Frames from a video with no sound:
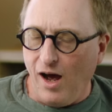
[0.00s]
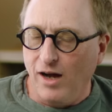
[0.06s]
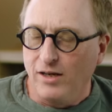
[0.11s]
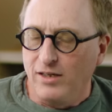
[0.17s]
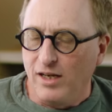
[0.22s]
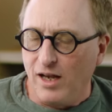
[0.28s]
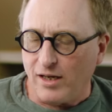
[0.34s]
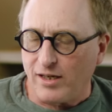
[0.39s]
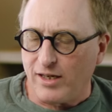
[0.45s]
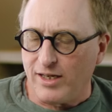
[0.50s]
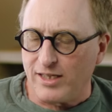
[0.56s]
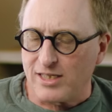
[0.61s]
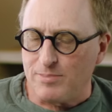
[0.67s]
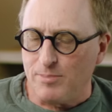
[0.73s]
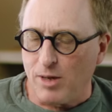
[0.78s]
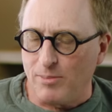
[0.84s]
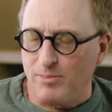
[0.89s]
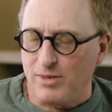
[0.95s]

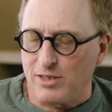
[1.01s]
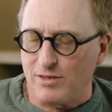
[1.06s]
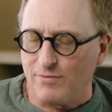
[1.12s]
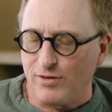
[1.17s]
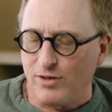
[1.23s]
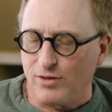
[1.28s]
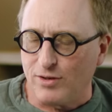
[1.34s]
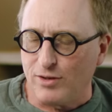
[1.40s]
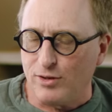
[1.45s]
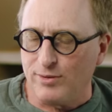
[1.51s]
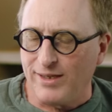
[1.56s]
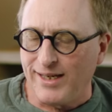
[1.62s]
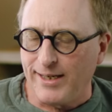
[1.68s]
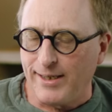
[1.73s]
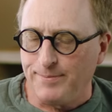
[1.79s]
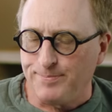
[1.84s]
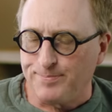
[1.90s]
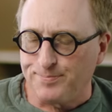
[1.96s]
Unluckiest moment of your
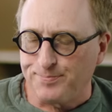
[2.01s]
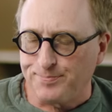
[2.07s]
career.